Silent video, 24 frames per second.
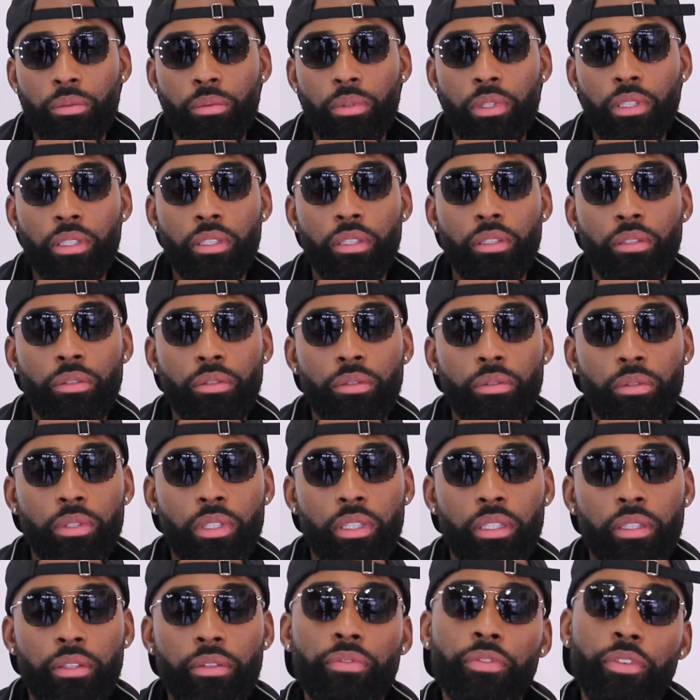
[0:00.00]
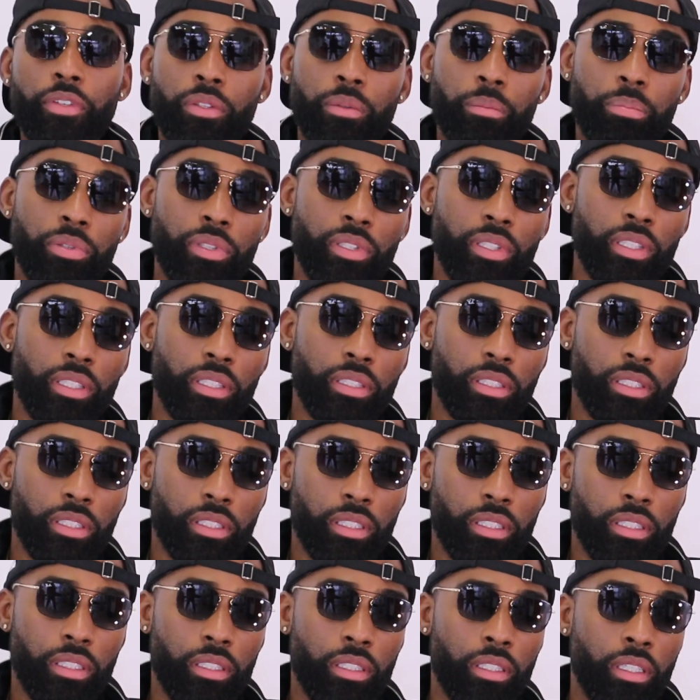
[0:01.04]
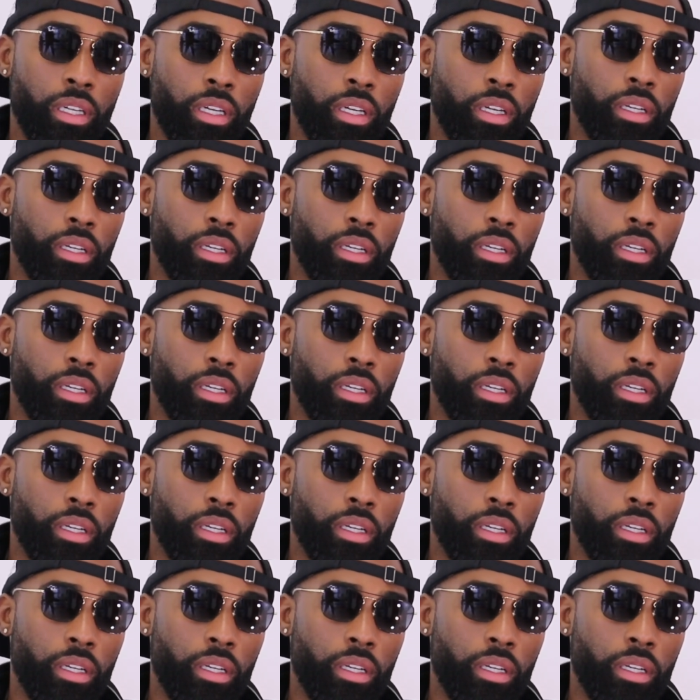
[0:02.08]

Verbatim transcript: We do film production.